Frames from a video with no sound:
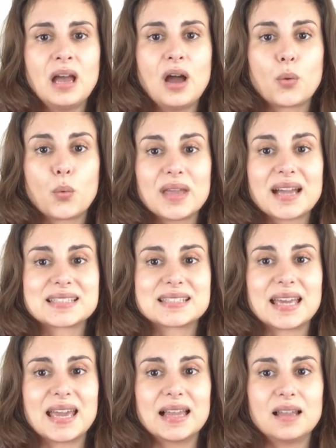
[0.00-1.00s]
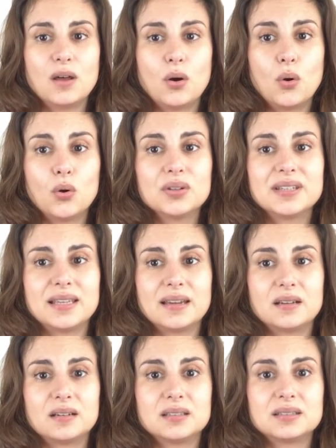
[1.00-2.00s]
We exhale all the
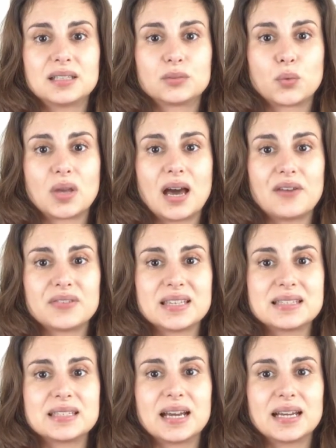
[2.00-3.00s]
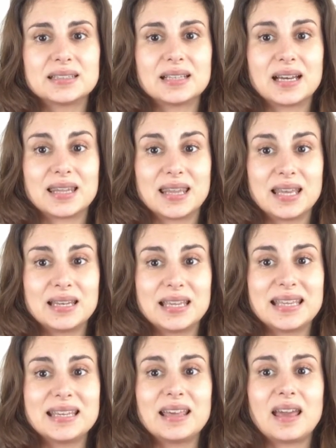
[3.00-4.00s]
air that we have inside and then
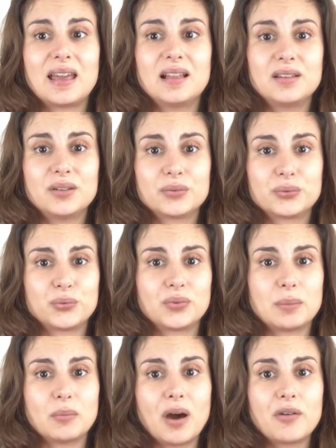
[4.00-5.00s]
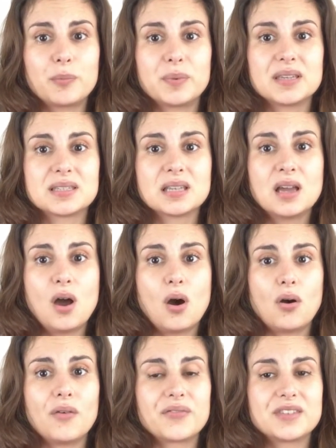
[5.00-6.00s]
inhale through the mouthpiece
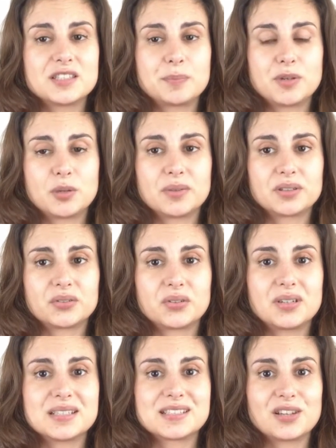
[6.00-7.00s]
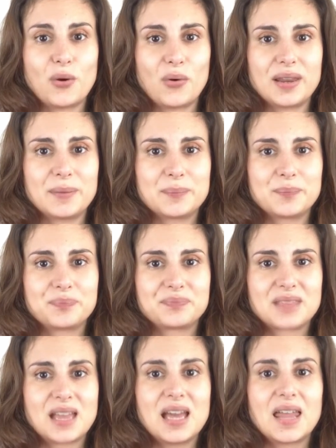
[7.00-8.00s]
of the spirometer slowly.
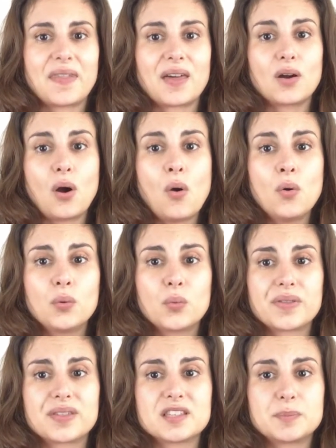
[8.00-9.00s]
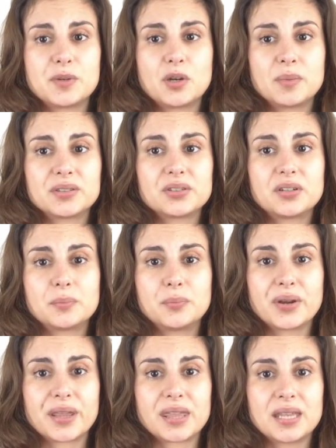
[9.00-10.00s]
The goal with the spirometer
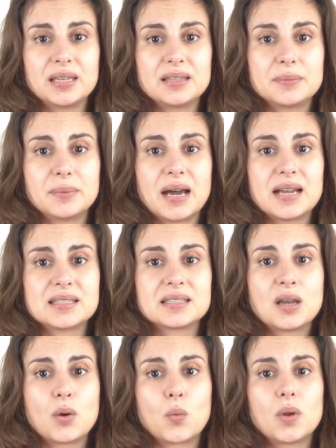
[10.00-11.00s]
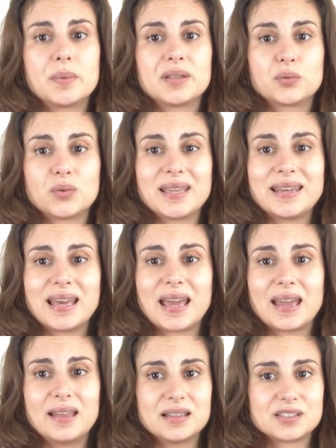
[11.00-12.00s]
breathing device will be to
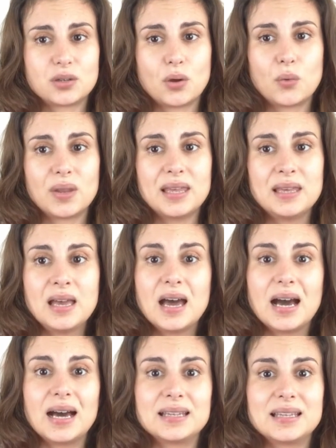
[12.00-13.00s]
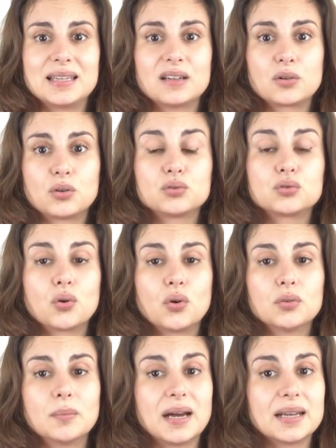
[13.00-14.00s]
inhale slowly and in a
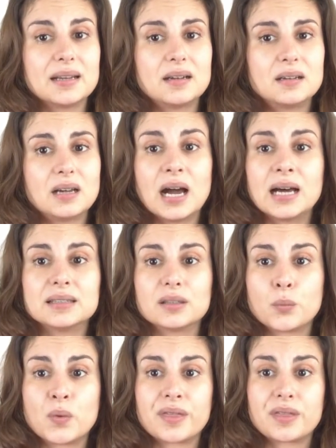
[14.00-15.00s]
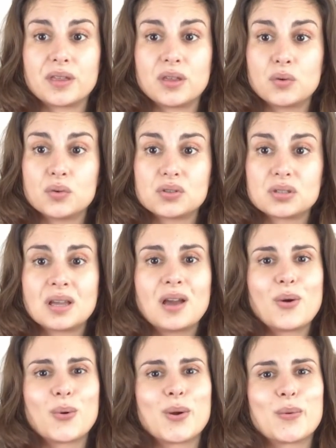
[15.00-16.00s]
controlled manner, and with use
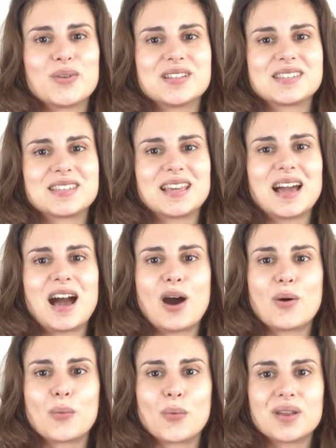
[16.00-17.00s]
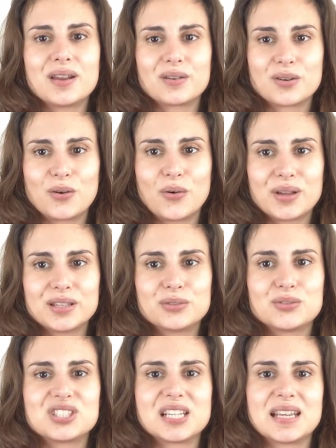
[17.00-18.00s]
we will see how we are going
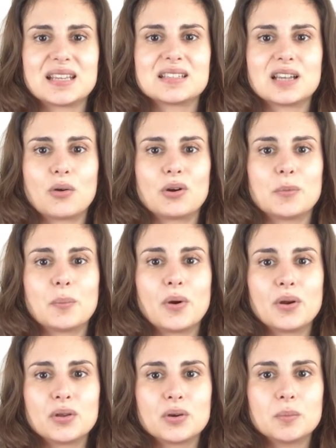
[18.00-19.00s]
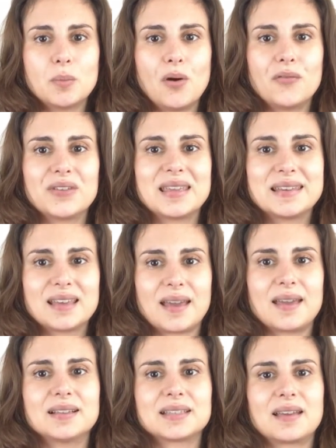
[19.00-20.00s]
to change our volume of
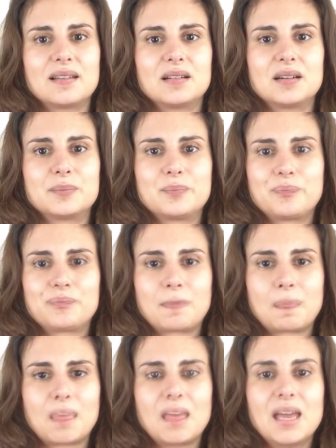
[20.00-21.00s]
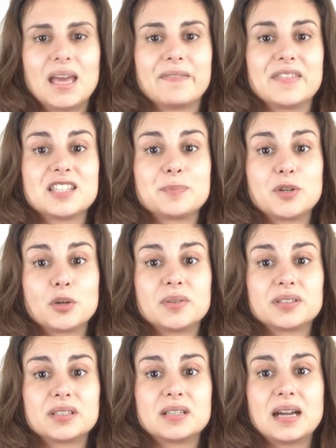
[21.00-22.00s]
inhaled air. The
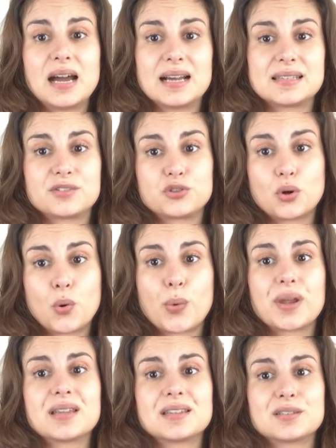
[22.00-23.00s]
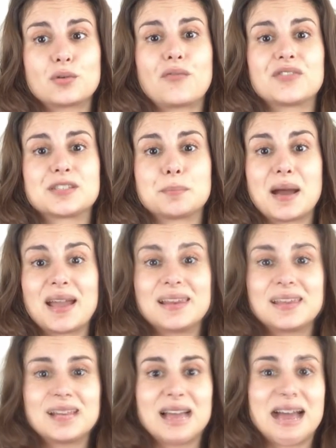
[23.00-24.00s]
spirometer has drawings of
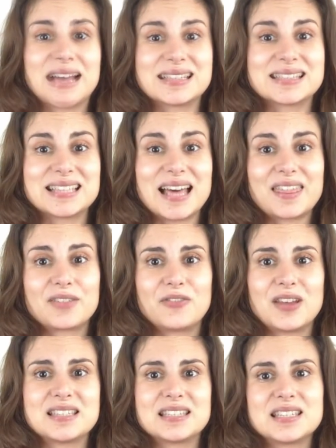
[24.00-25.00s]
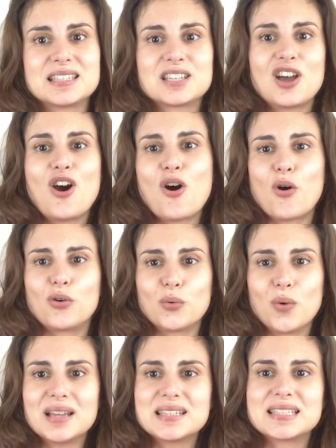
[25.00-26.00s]
smiling and sad faces on
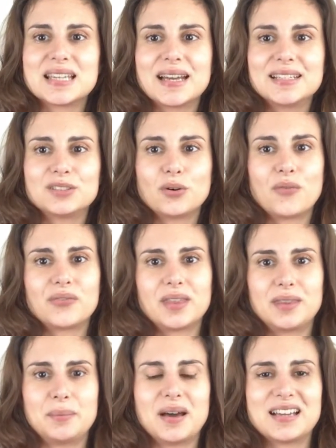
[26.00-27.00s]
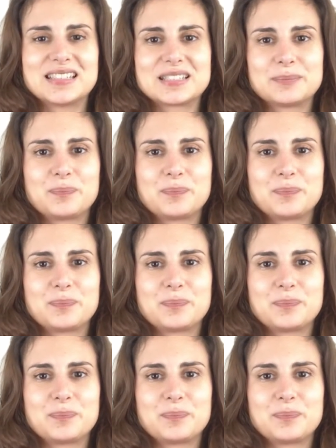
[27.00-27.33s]
one side of the device.